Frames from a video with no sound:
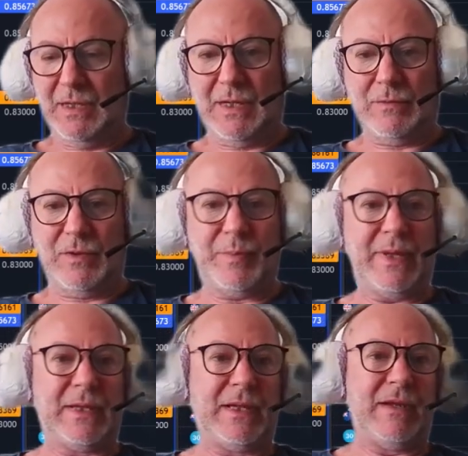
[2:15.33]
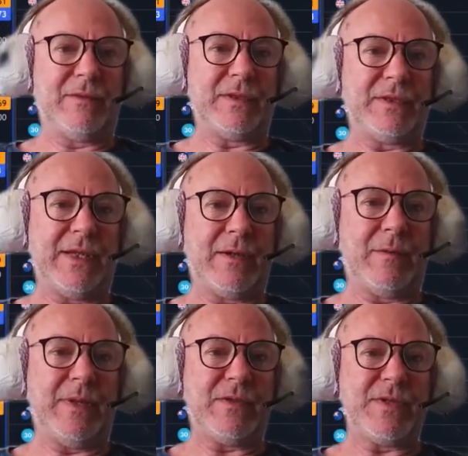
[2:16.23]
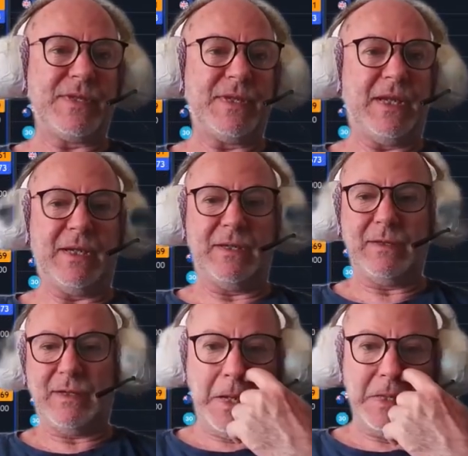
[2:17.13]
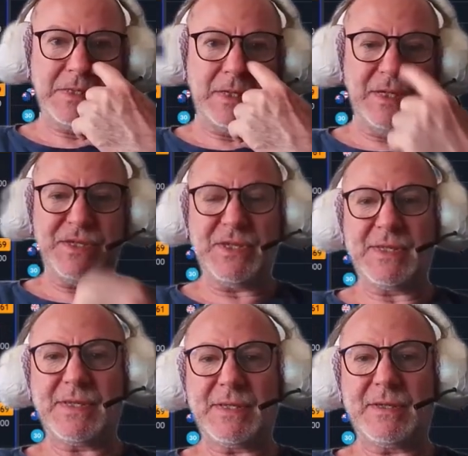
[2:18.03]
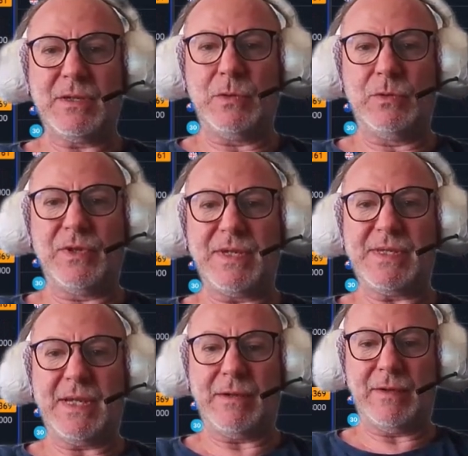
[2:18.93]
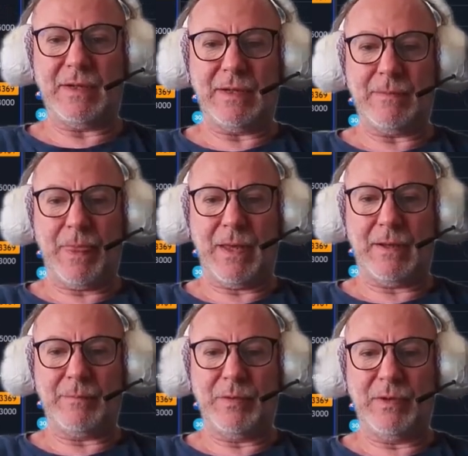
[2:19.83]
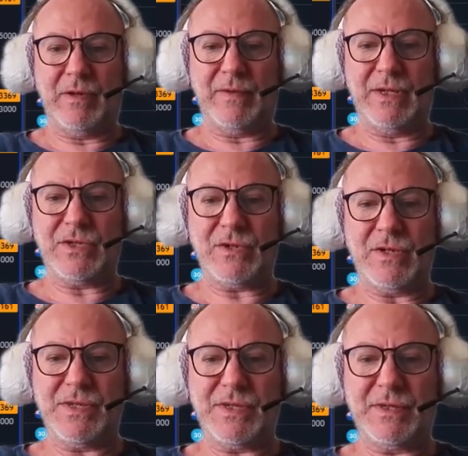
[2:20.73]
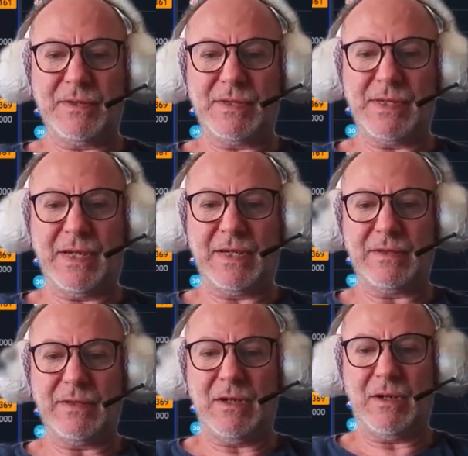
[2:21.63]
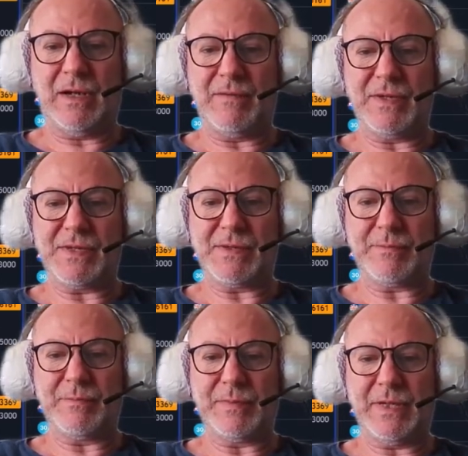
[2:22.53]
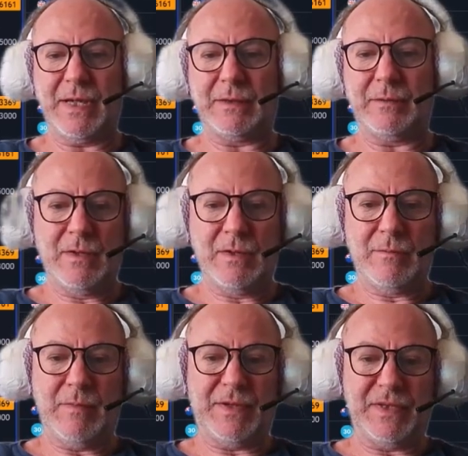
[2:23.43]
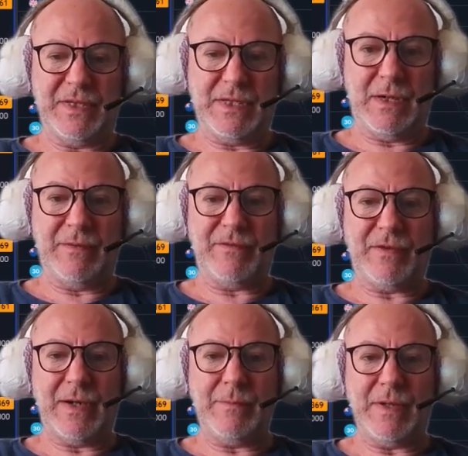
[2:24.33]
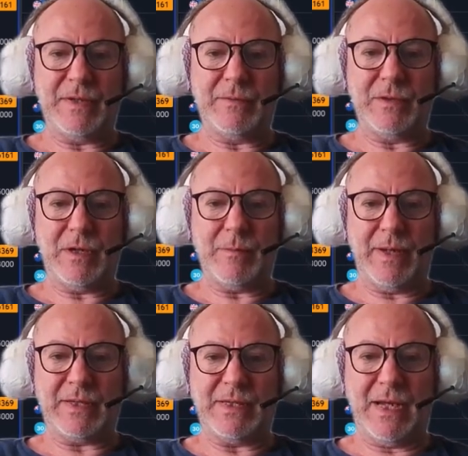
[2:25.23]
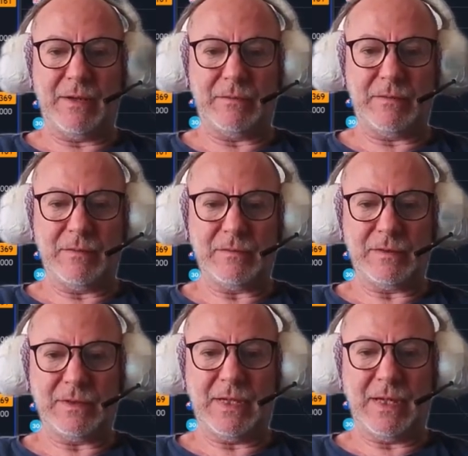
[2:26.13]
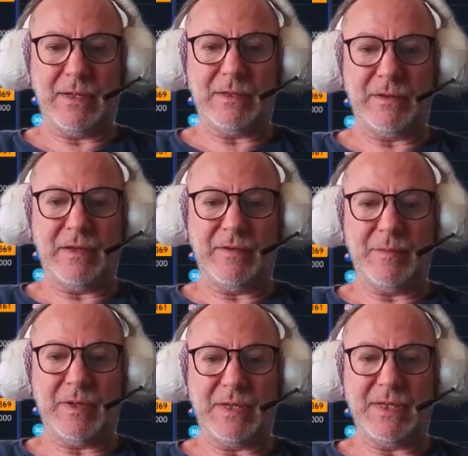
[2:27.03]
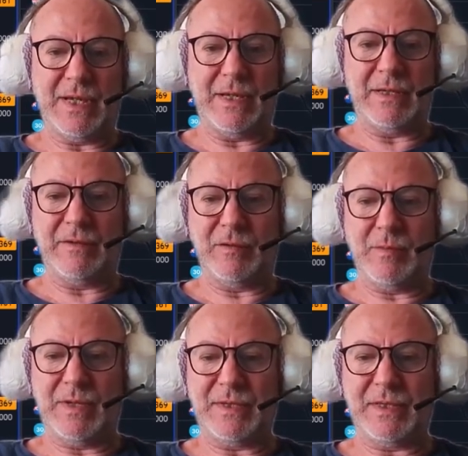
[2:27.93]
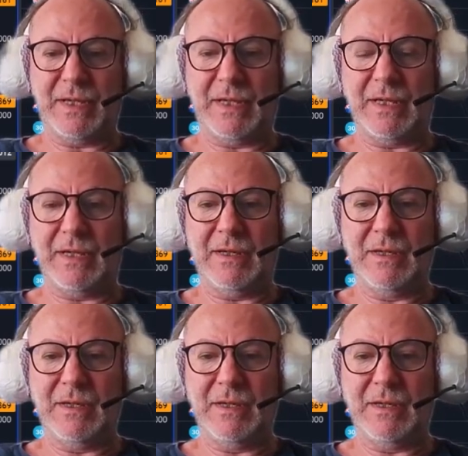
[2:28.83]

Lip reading: a level that I'm interested in. So let's just call this here a point of interest, say the high of this candle, monthly time frame, and then we'll go back down and I'll give you my take level monthly.